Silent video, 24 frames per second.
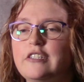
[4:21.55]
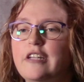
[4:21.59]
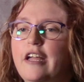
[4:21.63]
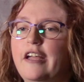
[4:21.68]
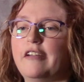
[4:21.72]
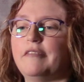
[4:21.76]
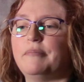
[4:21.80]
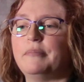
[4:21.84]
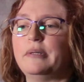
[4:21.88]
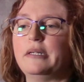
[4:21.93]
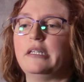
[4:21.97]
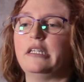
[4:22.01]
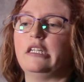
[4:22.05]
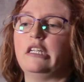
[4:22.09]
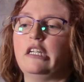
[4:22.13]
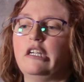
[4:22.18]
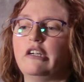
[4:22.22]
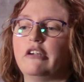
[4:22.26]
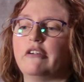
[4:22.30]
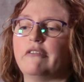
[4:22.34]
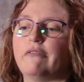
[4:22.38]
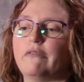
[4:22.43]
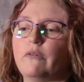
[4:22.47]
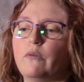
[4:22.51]
I've been
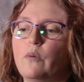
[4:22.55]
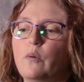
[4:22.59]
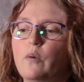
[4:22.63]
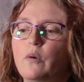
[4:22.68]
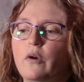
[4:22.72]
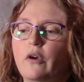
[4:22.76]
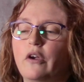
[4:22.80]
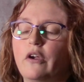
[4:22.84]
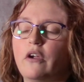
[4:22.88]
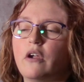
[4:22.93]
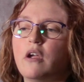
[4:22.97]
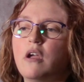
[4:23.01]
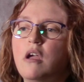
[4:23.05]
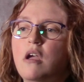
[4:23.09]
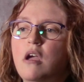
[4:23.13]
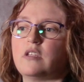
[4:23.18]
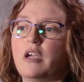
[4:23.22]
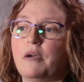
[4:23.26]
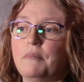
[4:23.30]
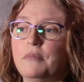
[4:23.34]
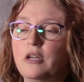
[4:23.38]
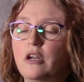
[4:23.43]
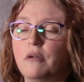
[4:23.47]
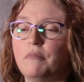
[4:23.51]
here for
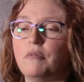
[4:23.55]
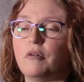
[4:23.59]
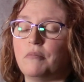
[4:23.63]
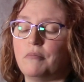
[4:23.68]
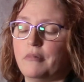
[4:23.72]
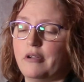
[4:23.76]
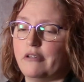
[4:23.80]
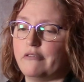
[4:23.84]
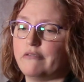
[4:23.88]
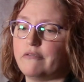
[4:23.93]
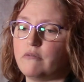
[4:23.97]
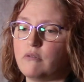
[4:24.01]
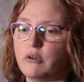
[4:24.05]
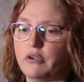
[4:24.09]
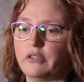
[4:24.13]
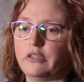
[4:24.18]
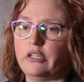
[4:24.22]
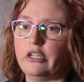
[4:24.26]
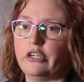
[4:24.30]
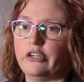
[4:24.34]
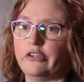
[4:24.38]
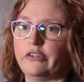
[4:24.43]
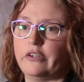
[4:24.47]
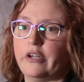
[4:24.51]
coming up on my 4th
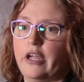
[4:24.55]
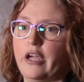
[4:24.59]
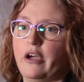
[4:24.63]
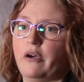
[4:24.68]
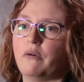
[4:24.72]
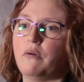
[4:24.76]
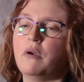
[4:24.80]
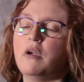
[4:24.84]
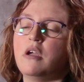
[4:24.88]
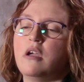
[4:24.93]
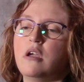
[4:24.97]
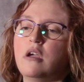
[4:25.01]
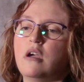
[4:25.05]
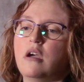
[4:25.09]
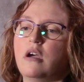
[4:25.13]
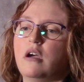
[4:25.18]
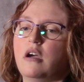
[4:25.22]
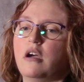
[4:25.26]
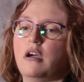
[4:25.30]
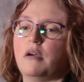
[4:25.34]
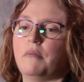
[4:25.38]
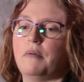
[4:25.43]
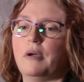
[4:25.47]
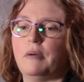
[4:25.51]
year now.
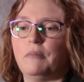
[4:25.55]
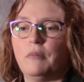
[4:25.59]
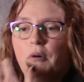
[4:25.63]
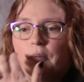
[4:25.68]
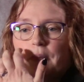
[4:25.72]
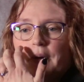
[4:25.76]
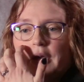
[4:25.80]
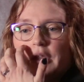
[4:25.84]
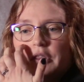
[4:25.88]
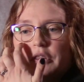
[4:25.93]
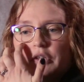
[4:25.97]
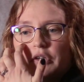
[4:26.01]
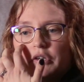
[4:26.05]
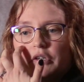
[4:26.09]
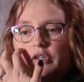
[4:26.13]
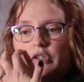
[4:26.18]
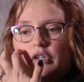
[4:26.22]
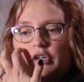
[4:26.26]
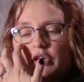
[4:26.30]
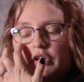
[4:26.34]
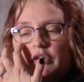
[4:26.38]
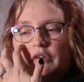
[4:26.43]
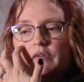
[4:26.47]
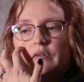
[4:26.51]
I'm on my 3rd
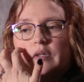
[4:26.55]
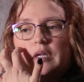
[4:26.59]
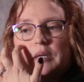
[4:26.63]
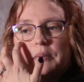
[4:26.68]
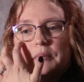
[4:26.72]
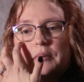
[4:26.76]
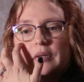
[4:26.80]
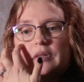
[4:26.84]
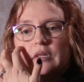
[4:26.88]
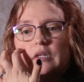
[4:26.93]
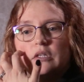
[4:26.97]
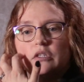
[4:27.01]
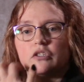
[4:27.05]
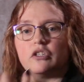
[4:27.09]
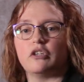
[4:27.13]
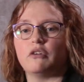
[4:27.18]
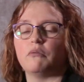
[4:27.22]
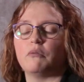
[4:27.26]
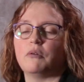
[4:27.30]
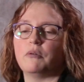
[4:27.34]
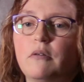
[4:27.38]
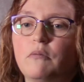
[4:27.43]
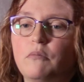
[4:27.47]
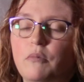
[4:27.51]
currently, but this year
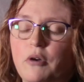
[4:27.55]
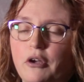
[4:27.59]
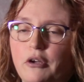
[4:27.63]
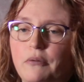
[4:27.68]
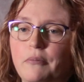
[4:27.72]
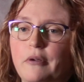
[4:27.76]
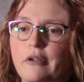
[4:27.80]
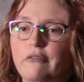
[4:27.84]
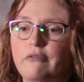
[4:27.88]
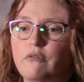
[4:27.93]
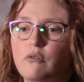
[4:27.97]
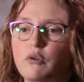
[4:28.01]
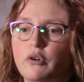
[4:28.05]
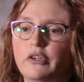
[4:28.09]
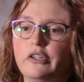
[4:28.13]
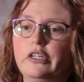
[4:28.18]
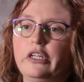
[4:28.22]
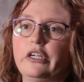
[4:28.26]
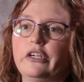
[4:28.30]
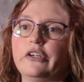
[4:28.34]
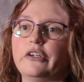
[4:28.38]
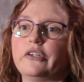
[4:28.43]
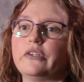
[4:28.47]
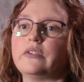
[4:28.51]
will mark my 4
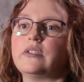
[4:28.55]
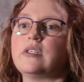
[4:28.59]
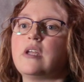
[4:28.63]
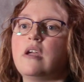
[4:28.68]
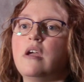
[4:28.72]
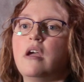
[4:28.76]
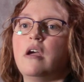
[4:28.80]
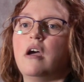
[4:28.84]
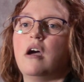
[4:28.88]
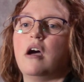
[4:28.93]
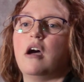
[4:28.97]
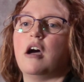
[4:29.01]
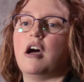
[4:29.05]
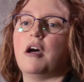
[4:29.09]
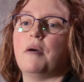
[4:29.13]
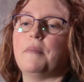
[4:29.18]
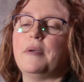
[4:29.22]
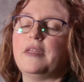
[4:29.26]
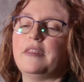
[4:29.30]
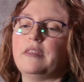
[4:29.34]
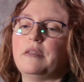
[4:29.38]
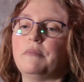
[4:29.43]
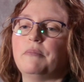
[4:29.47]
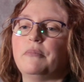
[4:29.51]
years.
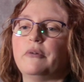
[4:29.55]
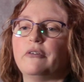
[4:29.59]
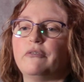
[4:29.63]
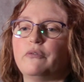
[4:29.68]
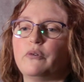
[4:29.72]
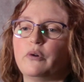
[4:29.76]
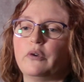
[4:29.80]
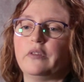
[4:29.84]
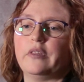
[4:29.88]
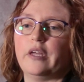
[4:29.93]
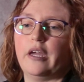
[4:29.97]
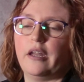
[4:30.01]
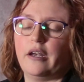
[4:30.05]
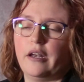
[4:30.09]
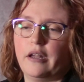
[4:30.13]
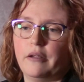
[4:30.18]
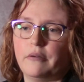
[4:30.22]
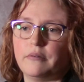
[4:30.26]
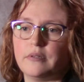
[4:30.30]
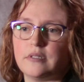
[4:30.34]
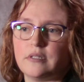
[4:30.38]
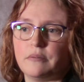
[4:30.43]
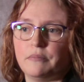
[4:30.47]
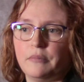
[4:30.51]
And then before that, I
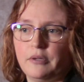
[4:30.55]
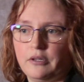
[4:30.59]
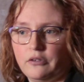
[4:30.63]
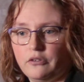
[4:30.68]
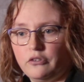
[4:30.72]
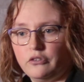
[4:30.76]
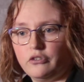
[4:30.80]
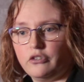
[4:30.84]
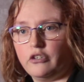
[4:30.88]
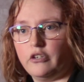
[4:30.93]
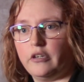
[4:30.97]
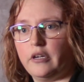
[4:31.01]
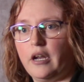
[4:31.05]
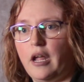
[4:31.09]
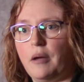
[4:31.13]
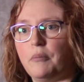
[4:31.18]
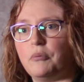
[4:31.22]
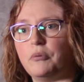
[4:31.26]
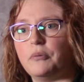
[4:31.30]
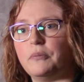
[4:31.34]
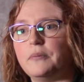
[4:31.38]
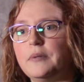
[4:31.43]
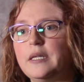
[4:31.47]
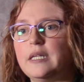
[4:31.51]
was a manager at
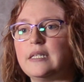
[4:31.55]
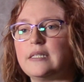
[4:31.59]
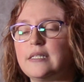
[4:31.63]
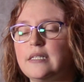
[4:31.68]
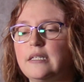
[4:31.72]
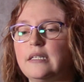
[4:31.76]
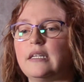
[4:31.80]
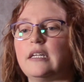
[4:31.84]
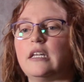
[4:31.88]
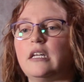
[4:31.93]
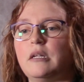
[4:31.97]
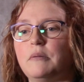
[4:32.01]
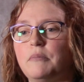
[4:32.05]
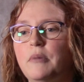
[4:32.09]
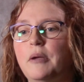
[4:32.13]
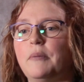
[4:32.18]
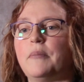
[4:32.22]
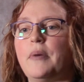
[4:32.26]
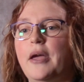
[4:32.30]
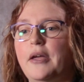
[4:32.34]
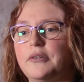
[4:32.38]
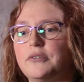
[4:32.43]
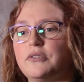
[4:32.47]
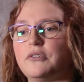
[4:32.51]
Applebee's and getting my
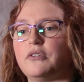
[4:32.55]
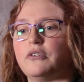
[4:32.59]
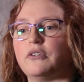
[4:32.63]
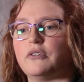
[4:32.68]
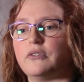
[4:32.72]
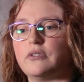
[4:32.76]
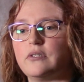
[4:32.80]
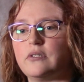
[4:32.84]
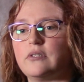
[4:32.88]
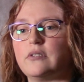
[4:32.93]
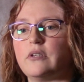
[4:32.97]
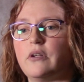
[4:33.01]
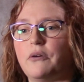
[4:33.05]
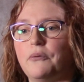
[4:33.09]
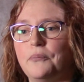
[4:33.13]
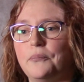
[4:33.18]
master's. So.